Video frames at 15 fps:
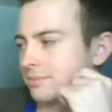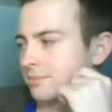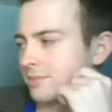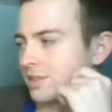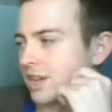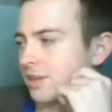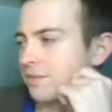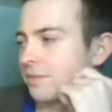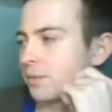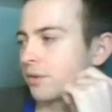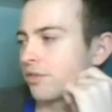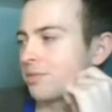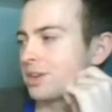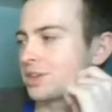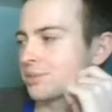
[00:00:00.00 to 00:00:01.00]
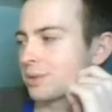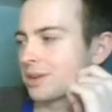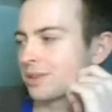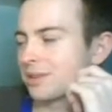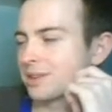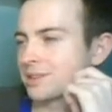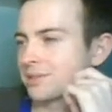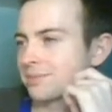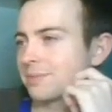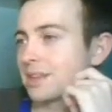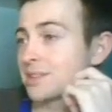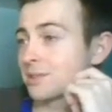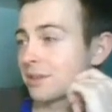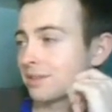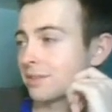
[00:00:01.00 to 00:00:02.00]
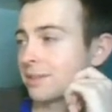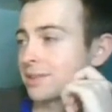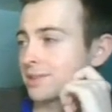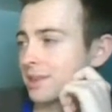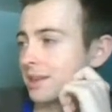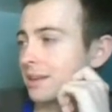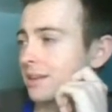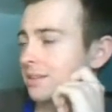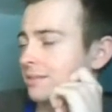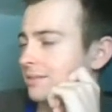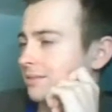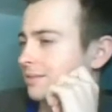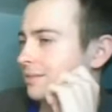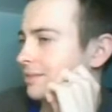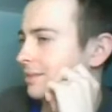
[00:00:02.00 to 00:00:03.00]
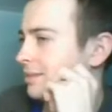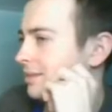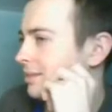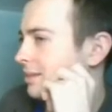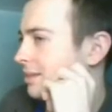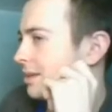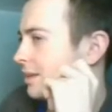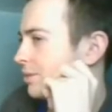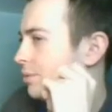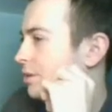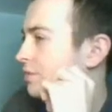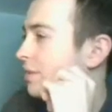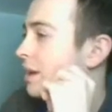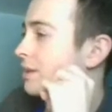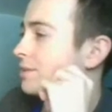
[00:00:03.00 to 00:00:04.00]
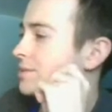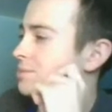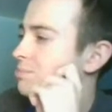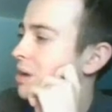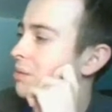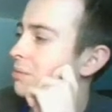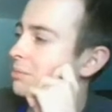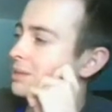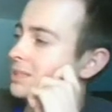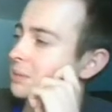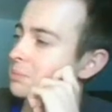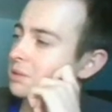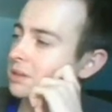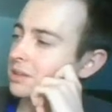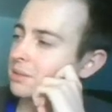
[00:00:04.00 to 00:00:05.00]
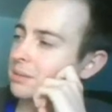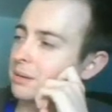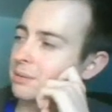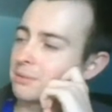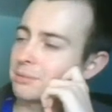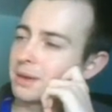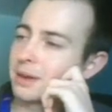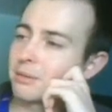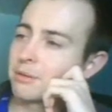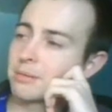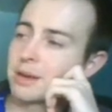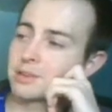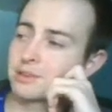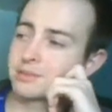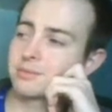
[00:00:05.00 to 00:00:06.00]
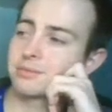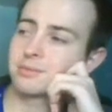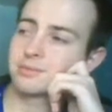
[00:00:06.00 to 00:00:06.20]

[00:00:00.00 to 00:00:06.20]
Top 4 from each advanced grand finals. Yeah, grand finals probably double elim. I would imagine.